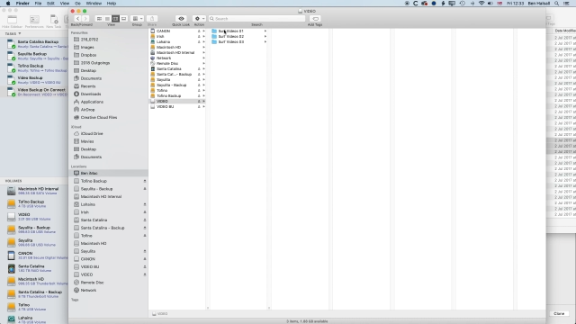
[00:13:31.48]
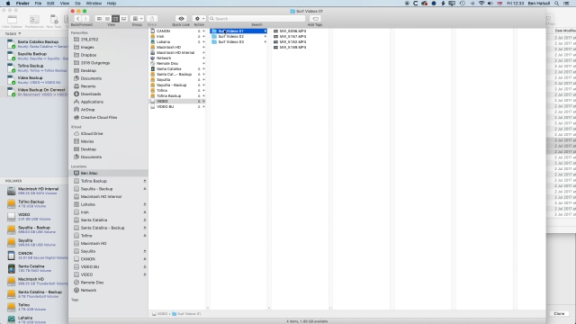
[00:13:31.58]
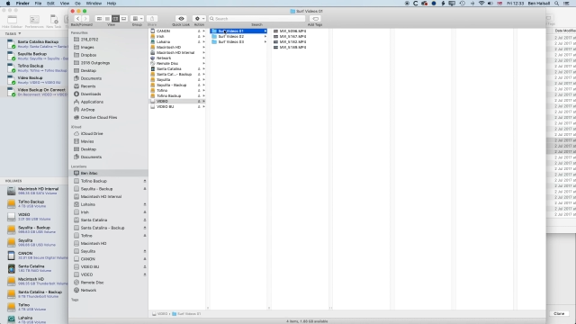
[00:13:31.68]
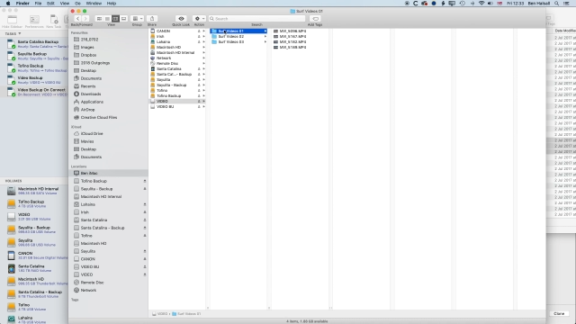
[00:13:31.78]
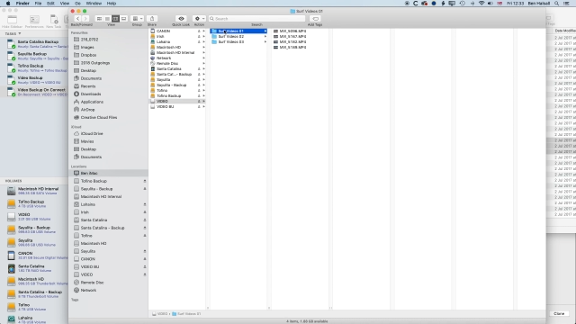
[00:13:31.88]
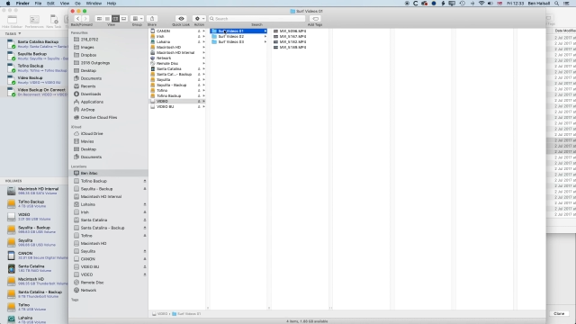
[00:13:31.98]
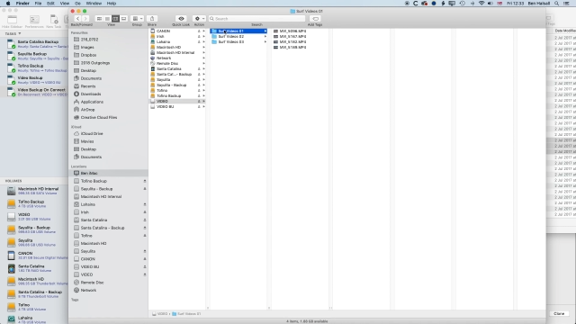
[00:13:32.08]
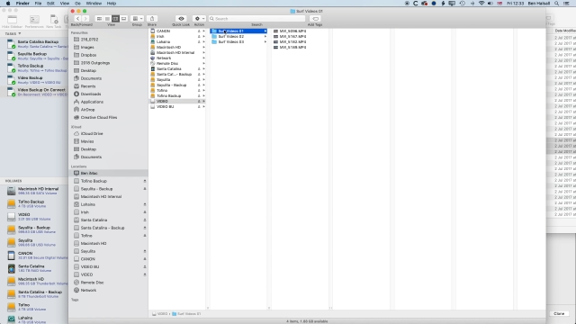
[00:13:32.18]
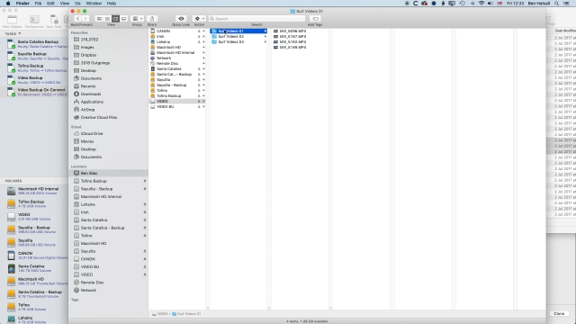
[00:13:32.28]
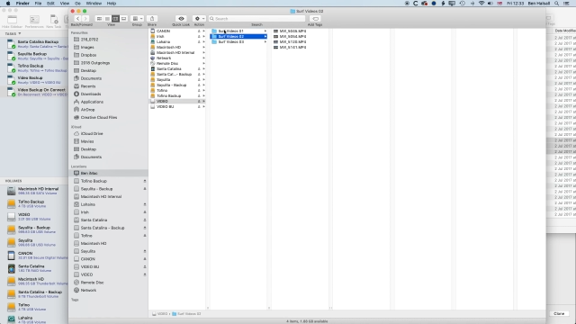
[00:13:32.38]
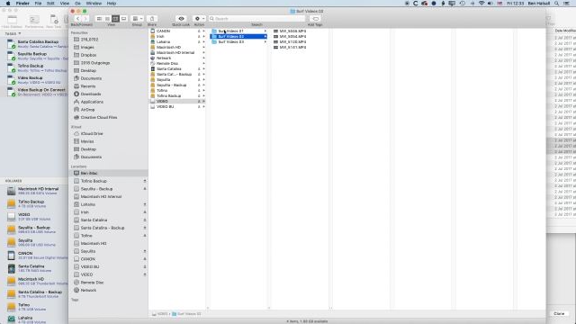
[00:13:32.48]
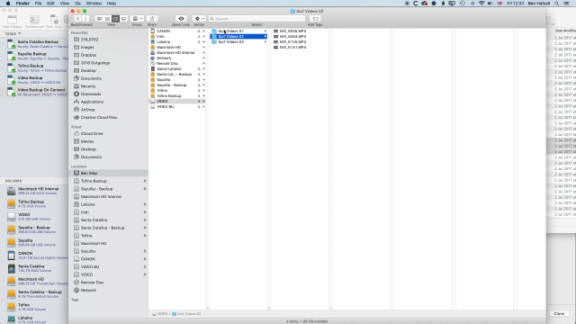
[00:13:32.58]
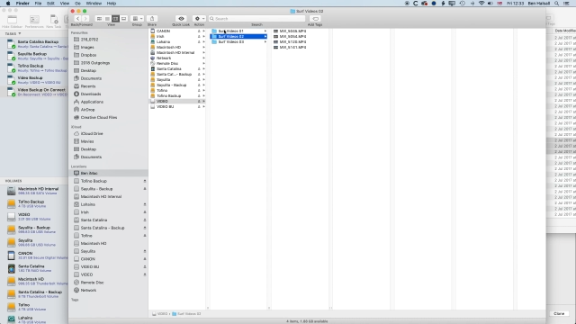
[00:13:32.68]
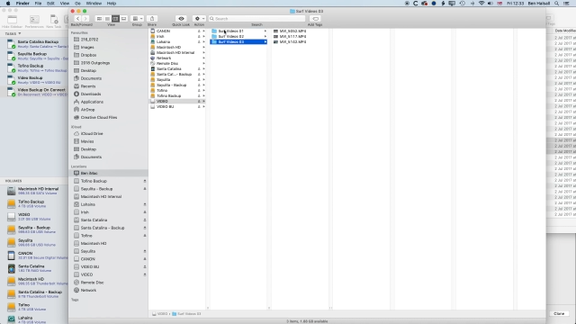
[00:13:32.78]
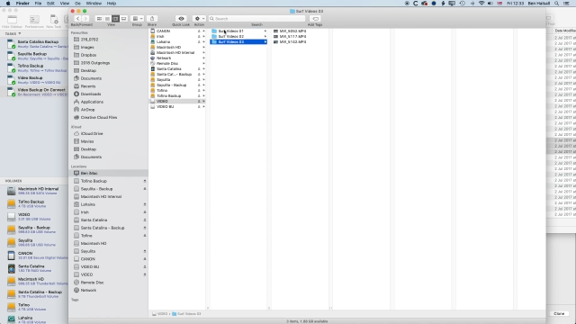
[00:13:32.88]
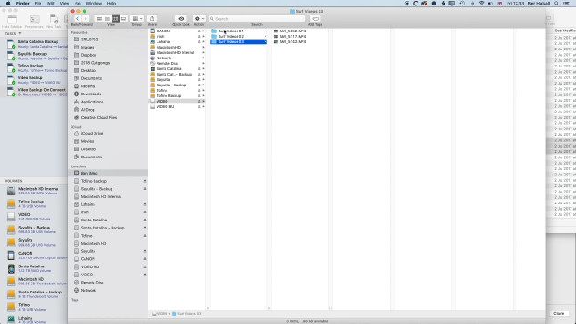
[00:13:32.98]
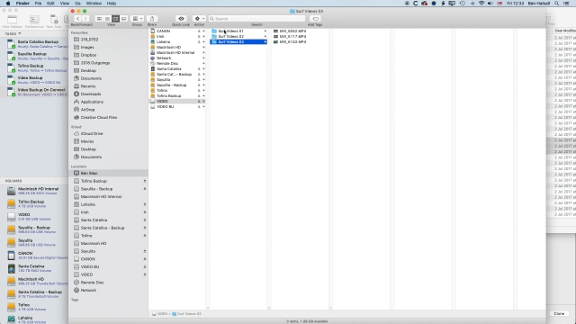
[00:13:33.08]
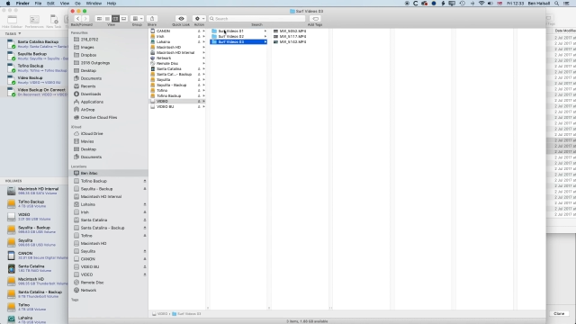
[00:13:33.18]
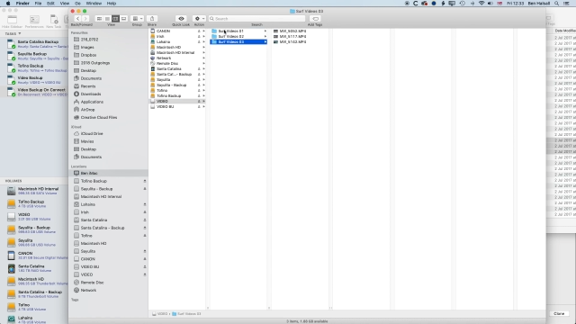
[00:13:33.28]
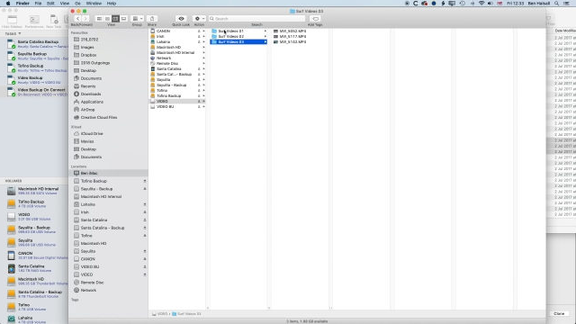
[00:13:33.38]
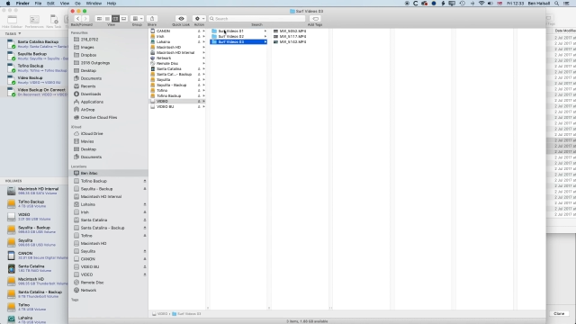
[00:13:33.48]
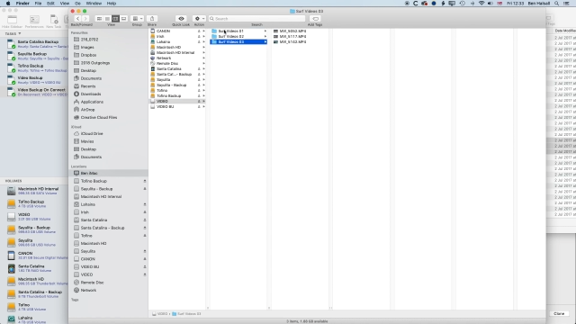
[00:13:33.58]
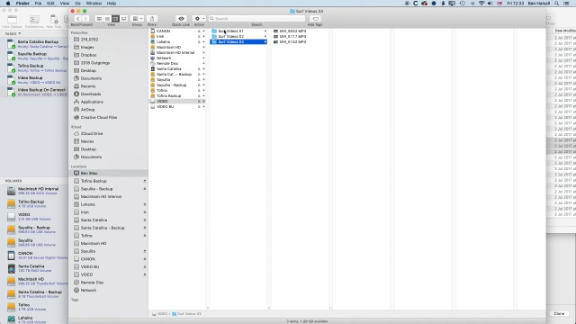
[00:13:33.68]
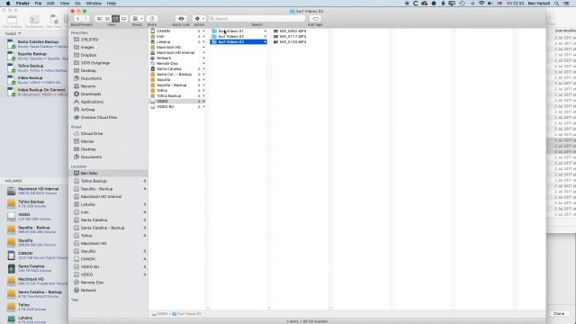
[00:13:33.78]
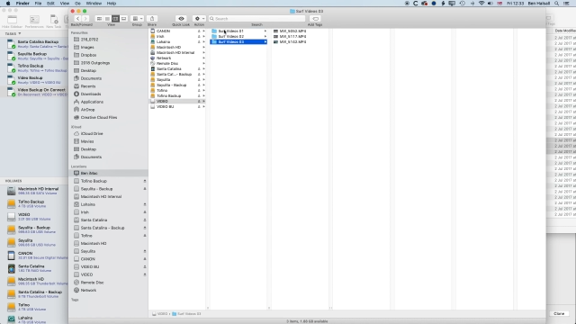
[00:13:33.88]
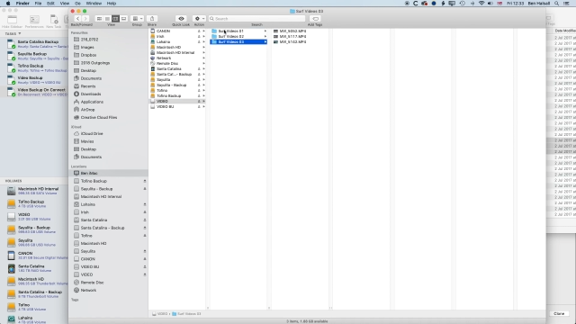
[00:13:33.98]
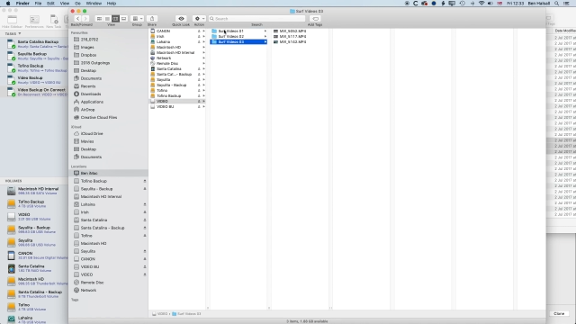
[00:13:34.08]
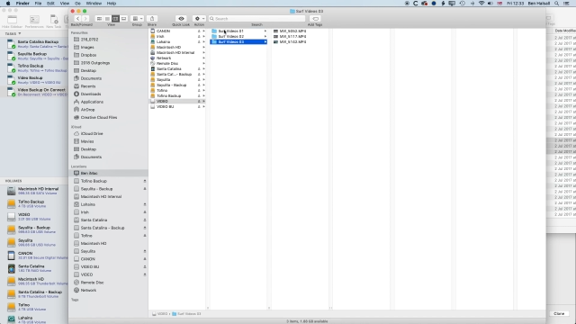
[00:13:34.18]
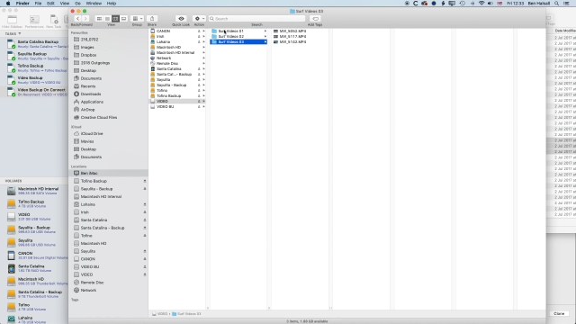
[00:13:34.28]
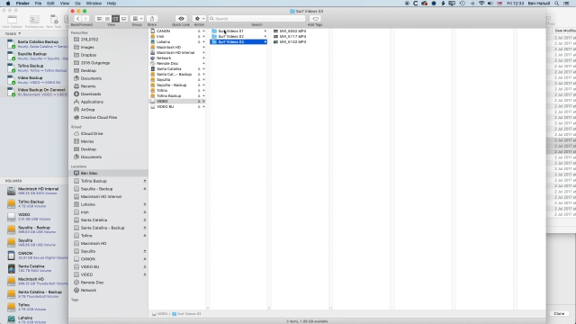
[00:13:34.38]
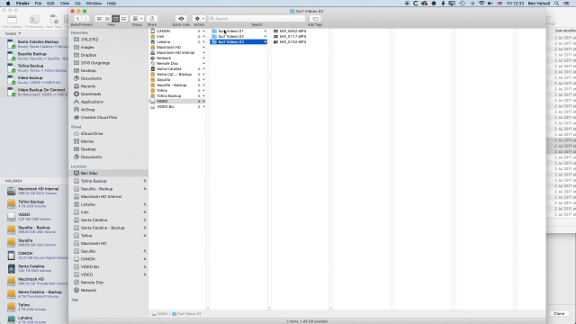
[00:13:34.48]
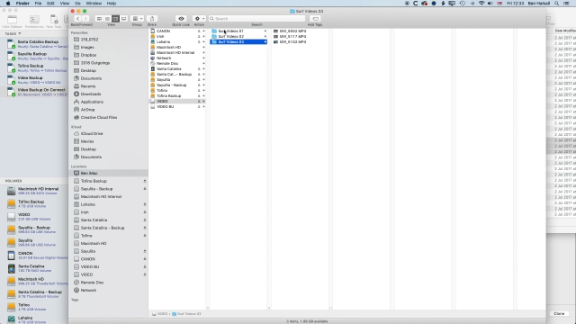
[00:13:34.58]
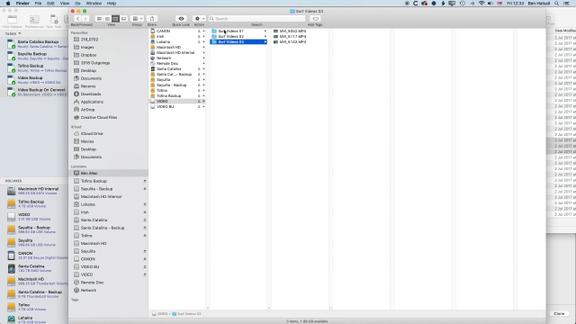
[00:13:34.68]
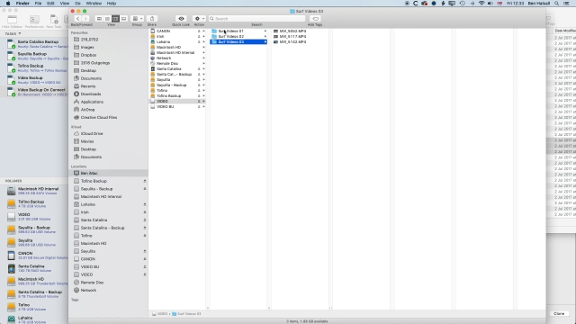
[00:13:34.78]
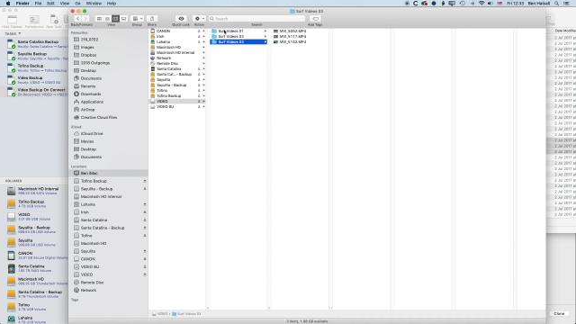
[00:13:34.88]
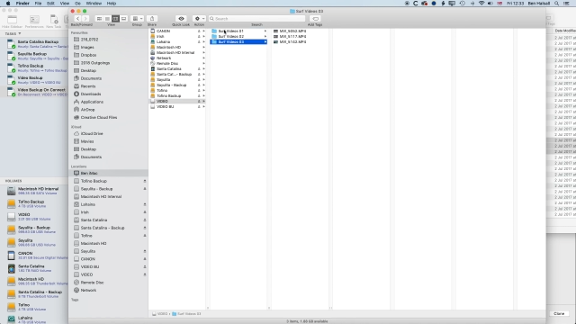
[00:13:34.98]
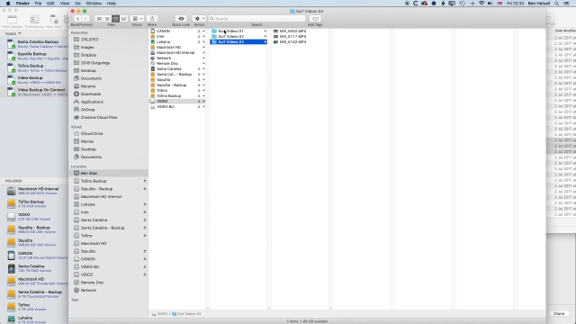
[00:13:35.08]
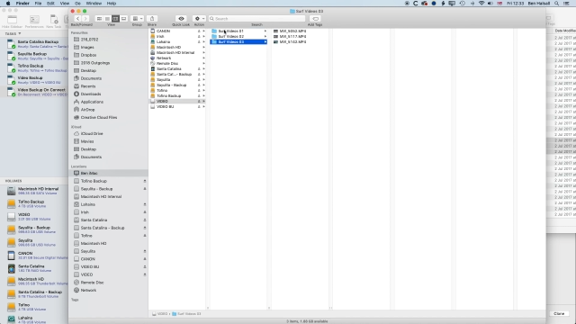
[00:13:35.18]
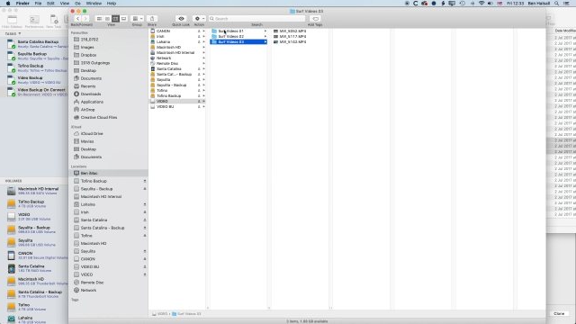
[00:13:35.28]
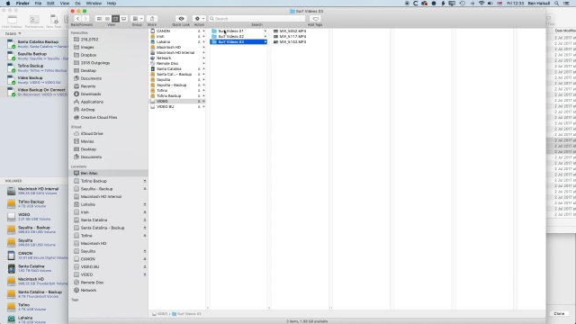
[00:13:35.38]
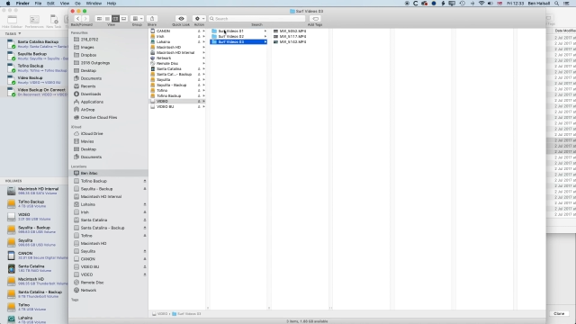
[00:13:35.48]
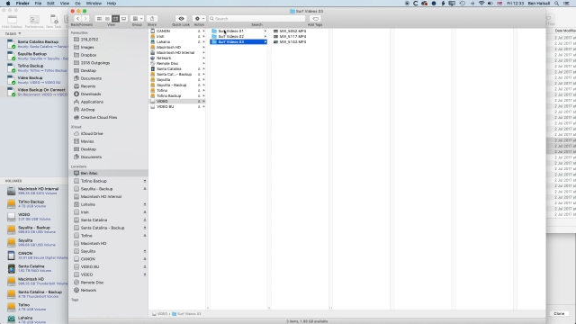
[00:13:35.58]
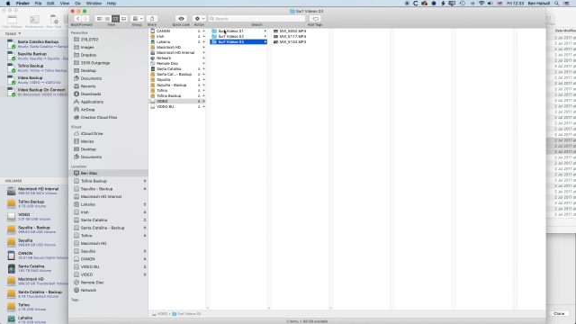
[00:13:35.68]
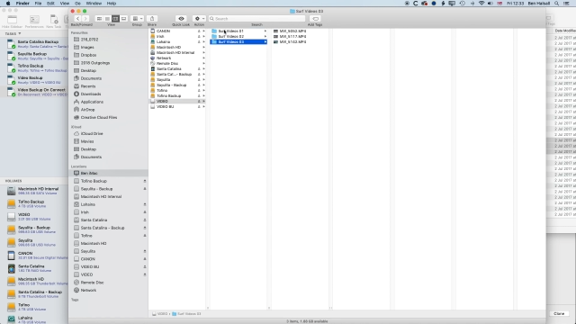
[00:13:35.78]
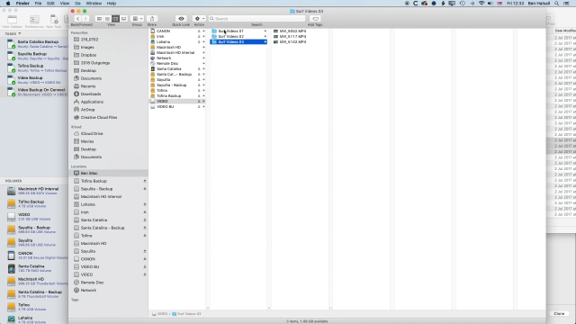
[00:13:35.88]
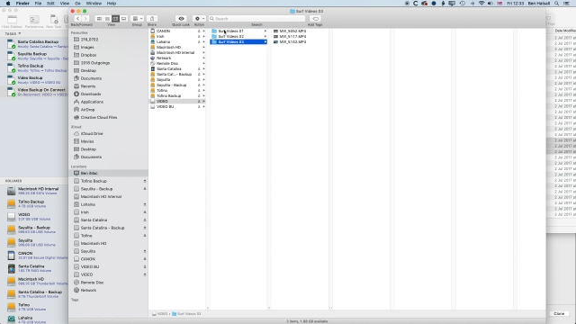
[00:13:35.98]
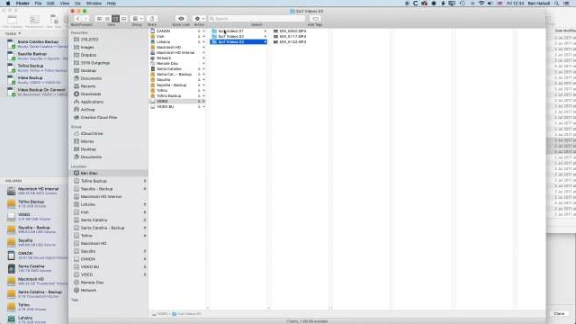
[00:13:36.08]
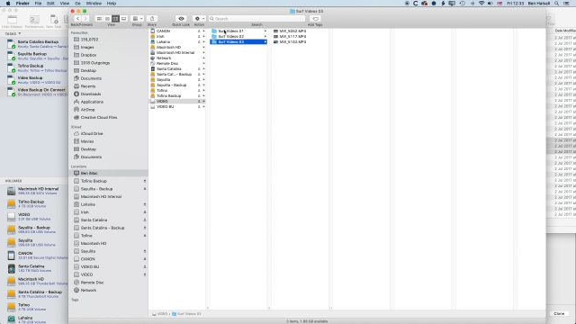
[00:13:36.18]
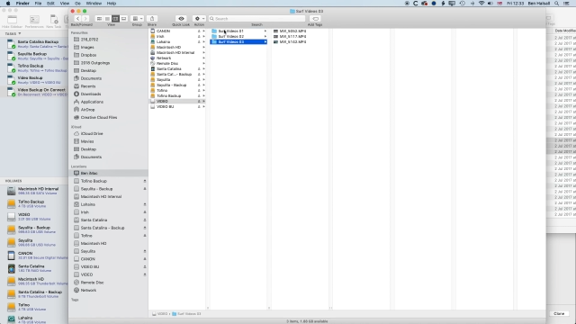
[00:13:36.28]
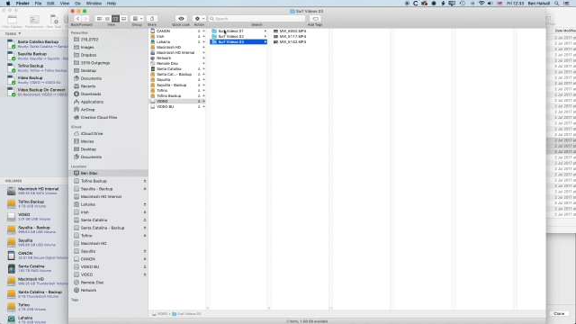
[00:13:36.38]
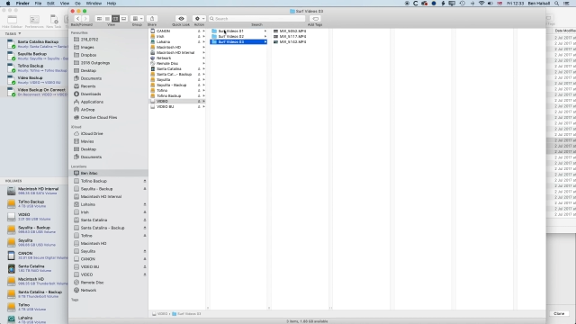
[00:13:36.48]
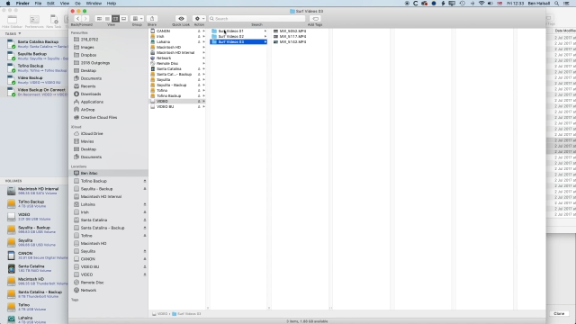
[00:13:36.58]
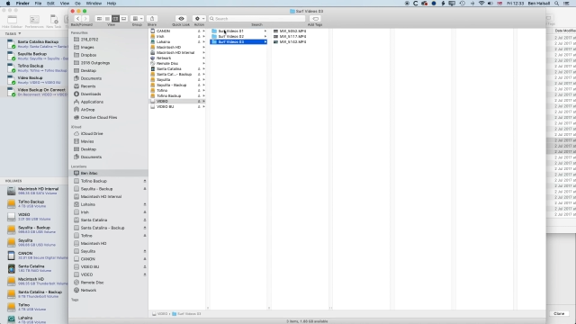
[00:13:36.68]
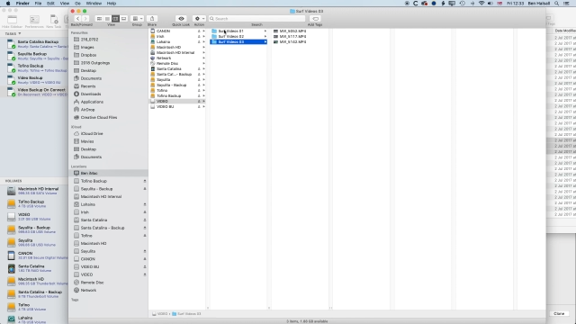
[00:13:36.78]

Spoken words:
[unreadable: no face in view]